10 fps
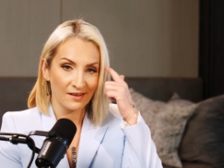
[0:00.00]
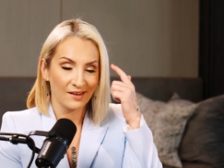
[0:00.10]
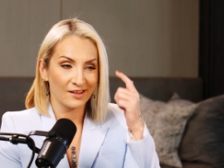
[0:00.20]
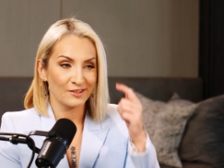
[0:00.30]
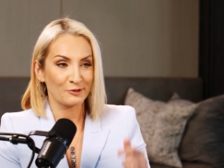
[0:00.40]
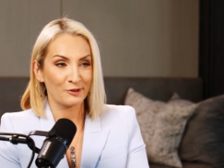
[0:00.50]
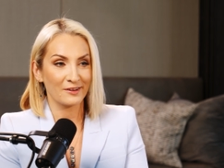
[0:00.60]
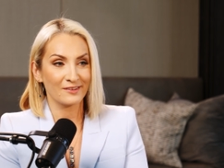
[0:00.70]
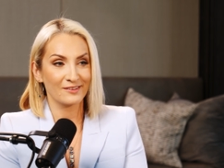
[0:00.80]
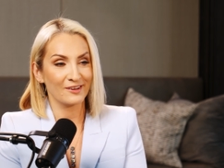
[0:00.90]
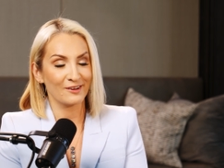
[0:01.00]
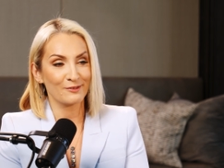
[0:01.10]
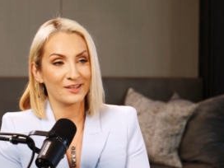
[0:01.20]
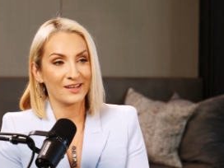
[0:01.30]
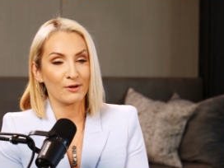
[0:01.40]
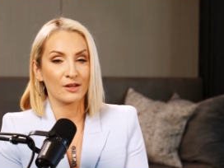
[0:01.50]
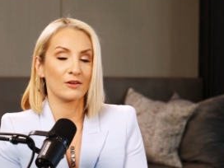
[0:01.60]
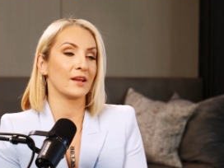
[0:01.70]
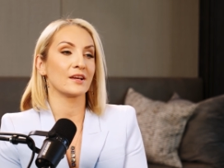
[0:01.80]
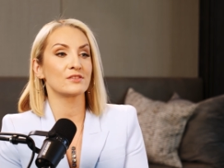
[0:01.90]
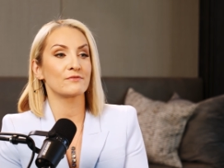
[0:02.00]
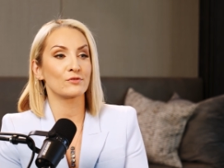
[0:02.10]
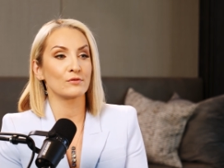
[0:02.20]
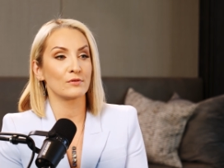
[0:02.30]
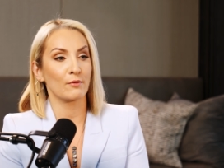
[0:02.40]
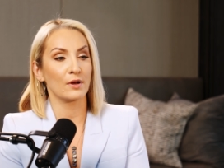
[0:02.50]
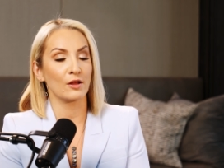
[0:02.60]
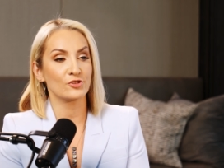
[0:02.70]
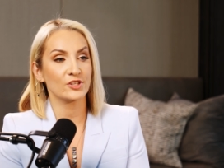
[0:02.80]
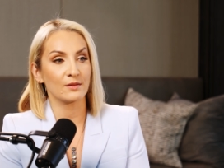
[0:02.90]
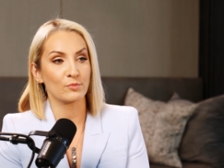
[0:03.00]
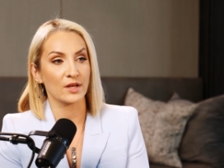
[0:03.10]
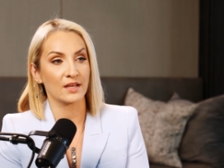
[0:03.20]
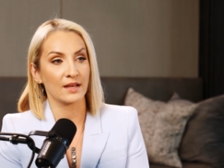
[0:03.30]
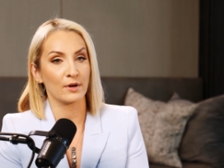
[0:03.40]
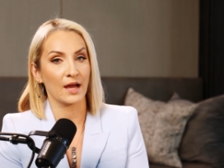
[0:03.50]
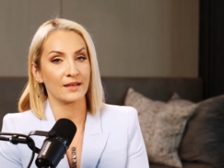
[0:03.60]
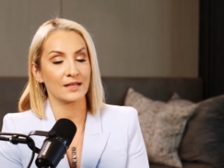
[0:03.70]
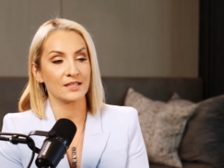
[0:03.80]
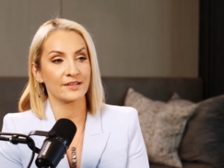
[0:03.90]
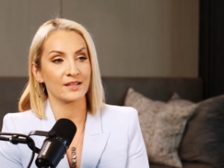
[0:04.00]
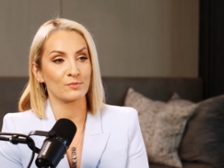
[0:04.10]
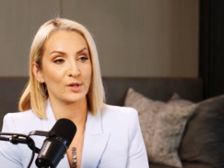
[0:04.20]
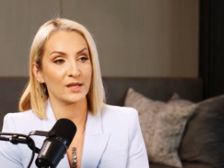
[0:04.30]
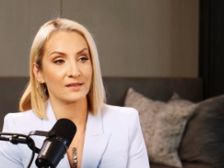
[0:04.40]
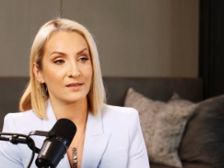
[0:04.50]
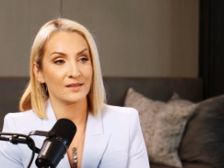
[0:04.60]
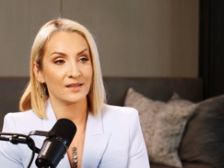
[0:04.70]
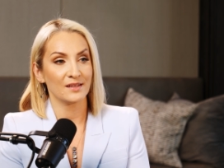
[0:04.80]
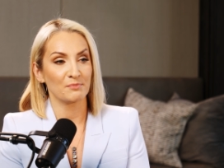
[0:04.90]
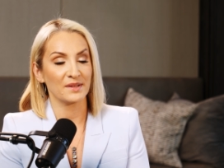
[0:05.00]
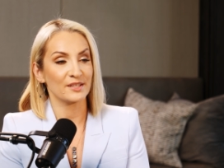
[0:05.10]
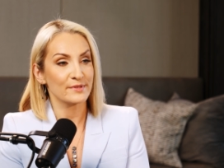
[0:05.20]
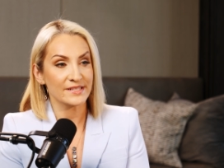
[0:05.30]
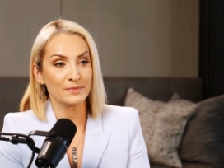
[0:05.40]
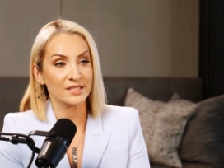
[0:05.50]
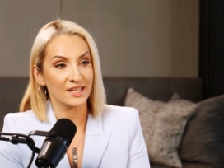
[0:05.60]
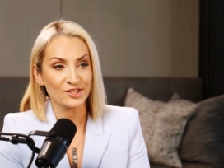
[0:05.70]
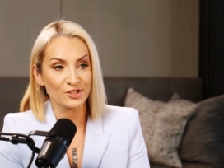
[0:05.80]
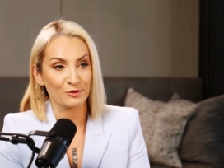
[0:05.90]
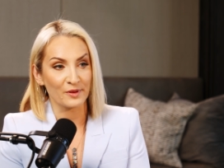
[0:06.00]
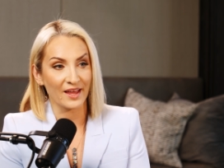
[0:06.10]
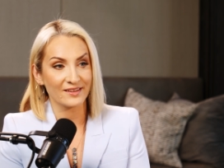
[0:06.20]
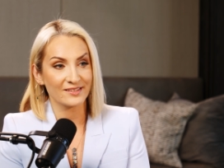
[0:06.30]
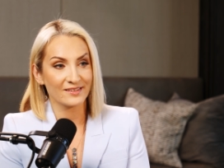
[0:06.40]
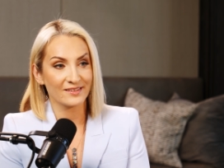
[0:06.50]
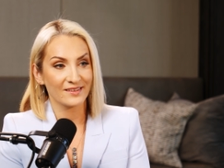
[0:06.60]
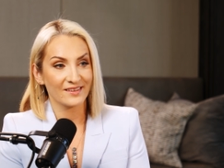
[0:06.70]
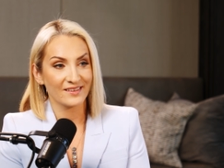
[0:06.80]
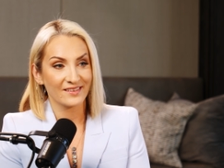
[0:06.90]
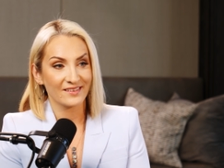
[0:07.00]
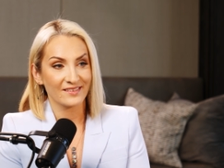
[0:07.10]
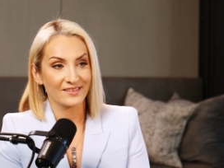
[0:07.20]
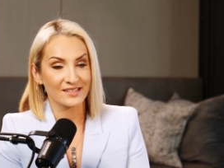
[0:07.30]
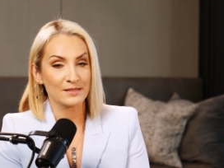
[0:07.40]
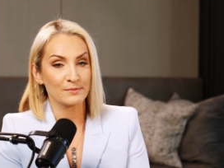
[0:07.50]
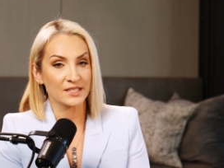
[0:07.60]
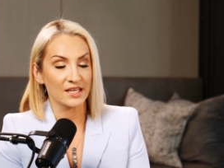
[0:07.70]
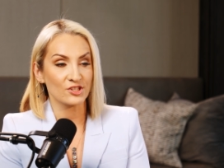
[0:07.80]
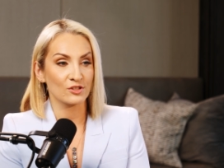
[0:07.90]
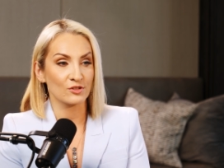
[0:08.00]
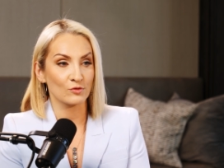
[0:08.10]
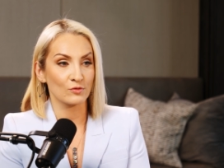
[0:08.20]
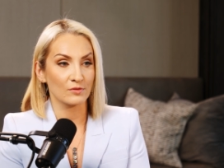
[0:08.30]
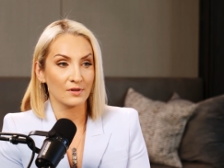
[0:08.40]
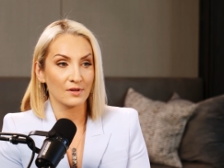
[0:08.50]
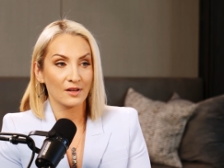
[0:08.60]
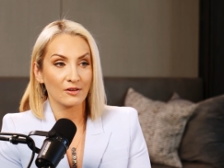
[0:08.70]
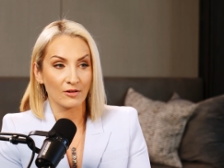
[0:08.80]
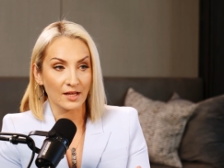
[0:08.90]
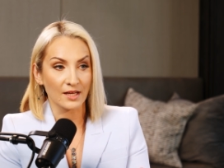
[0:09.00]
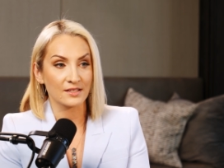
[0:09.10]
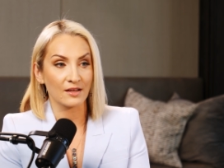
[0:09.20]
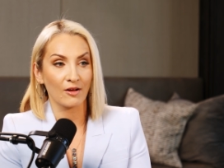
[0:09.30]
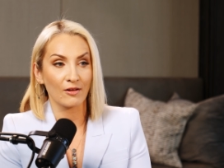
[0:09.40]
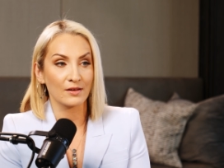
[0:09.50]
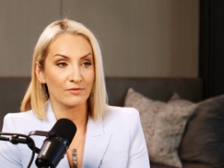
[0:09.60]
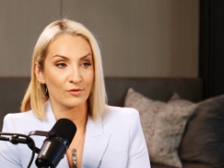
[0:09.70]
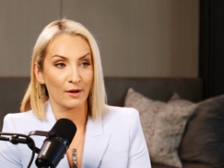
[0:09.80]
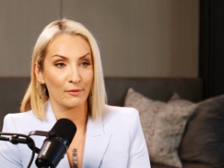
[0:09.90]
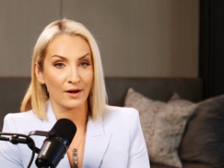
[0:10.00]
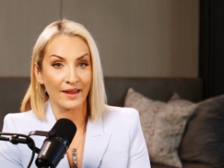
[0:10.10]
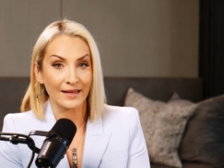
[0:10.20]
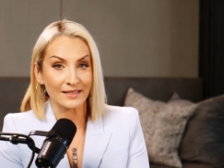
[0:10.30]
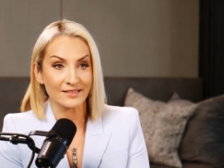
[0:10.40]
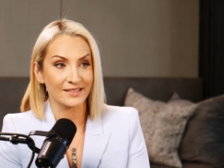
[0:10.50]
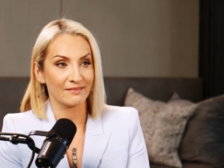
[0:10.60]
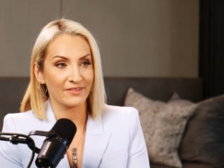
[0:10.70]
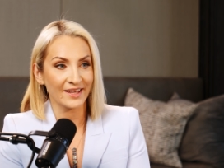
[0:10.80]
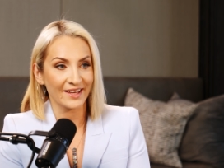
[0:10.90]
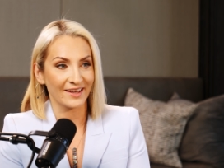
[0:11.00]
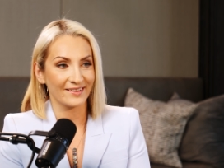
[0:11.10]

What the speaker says: to, in our connection through our logical brain and our analytical brain. But there is limitation to that. There's limitation to connecting only through our analytical thinking.